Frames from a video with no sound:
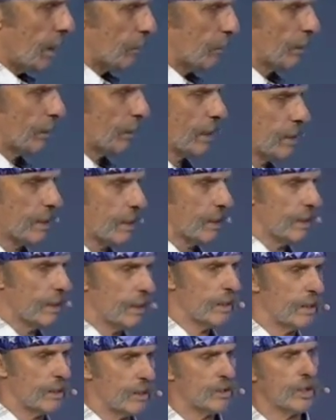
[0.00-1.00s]
I realized I
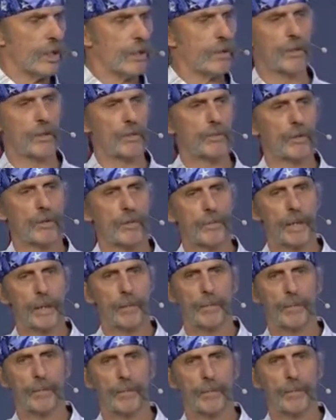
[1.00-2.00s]
needed to share this with
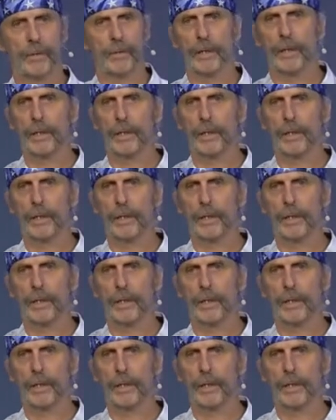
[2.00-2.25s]
people.